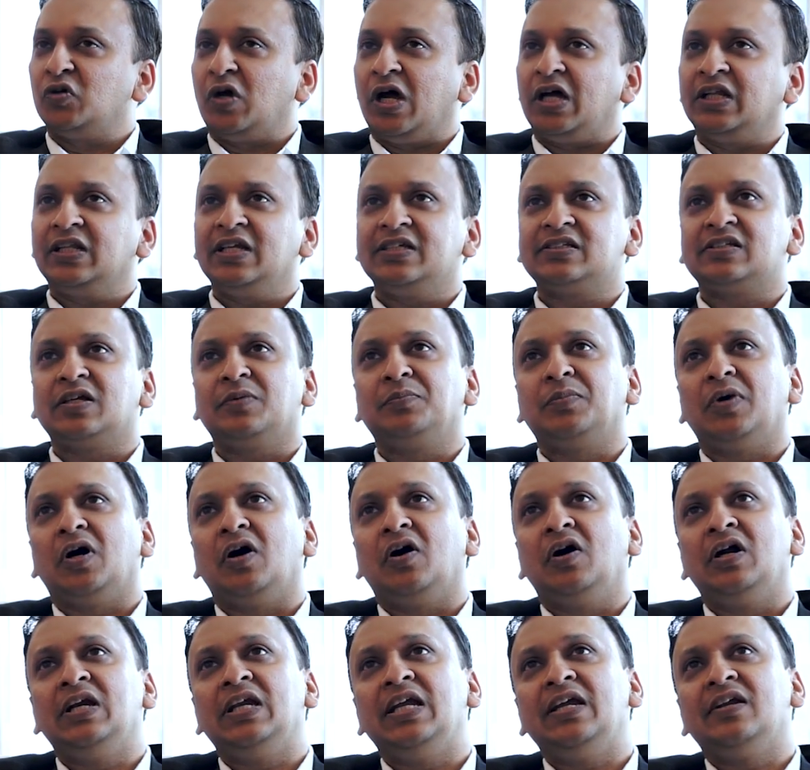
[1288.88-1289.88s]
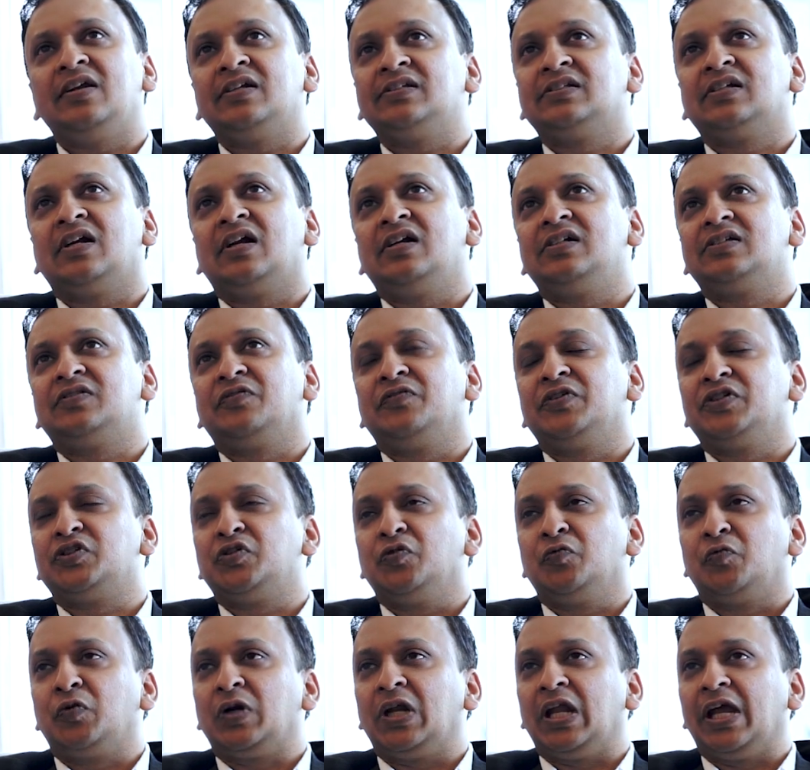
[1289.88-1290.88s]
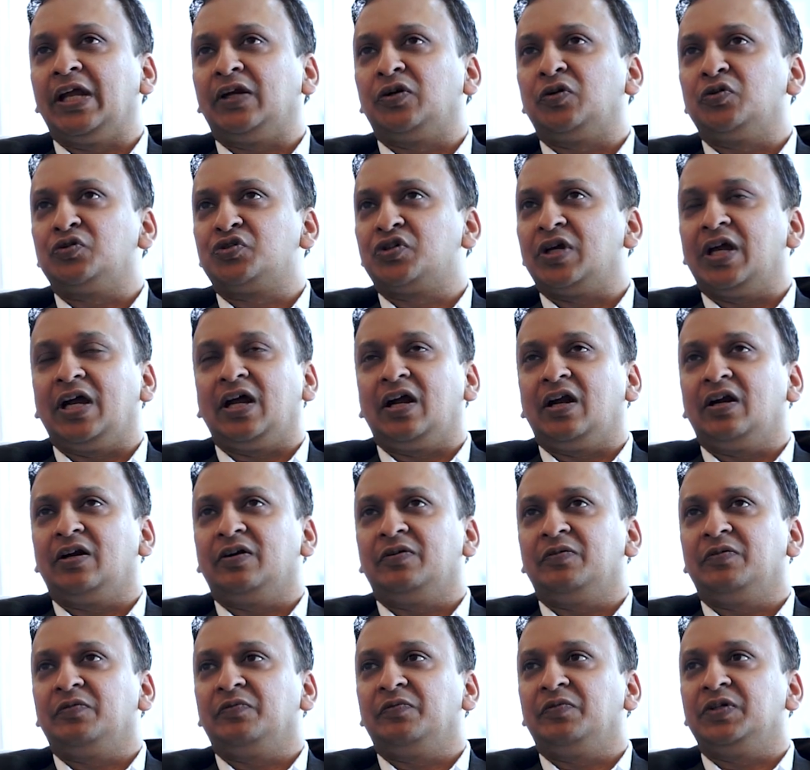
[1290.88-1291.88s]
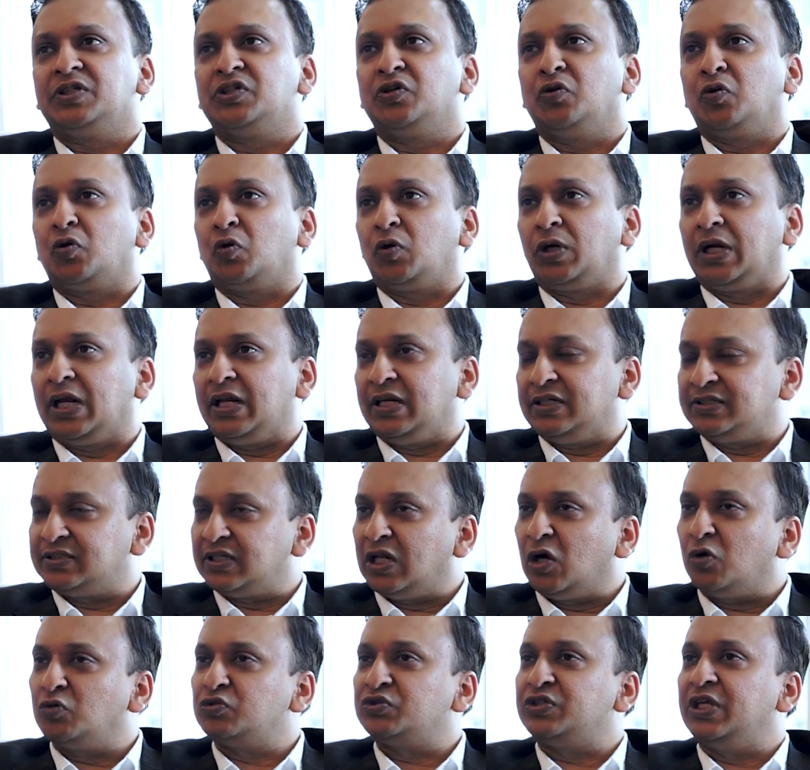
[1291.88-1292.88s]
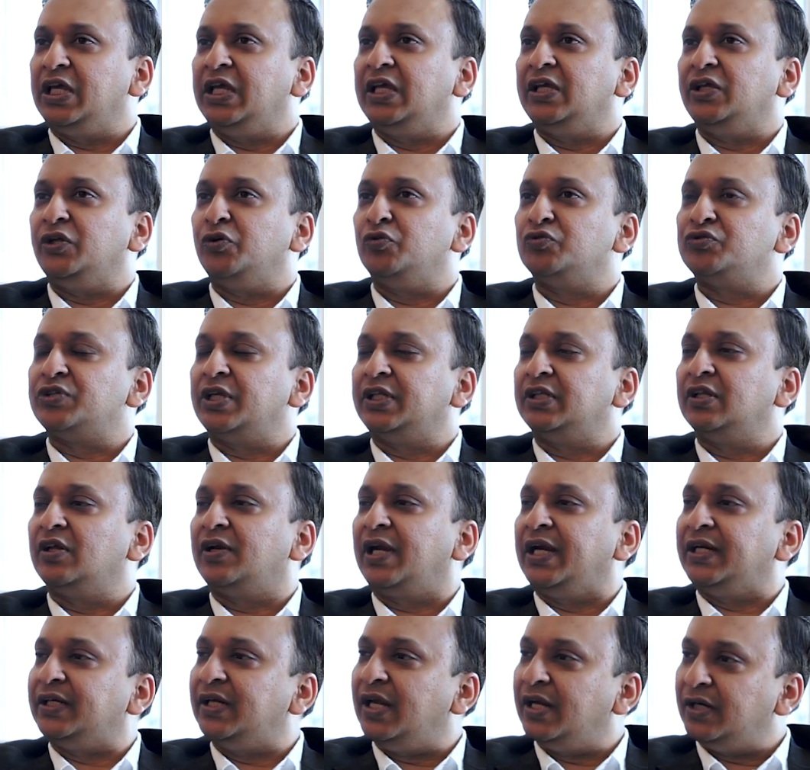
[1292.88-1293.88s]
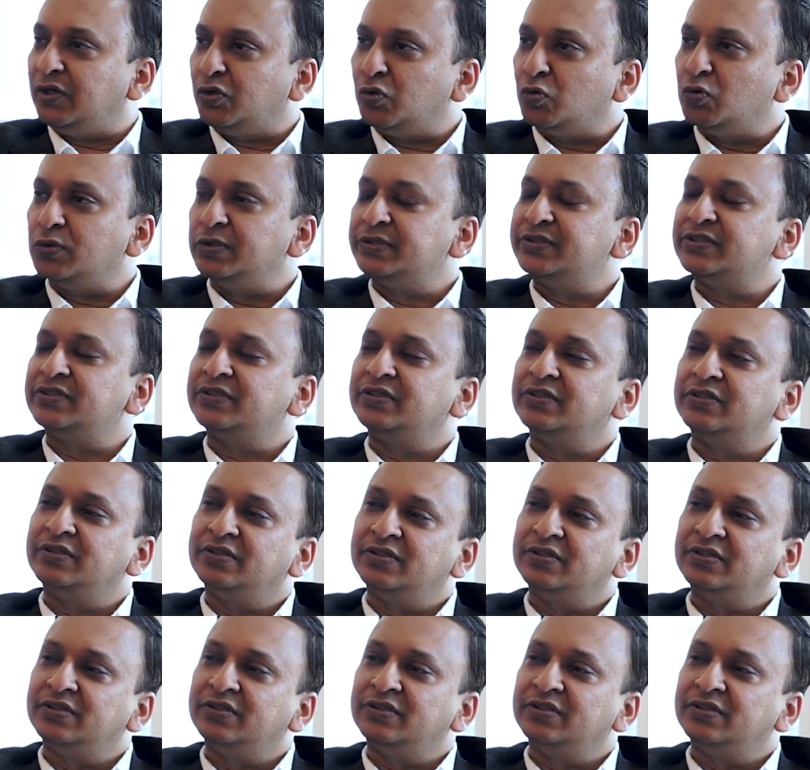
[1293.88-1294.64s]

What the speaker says: So are there some early results which you would like to share, which your hotel is now seeing using the RateGain tools?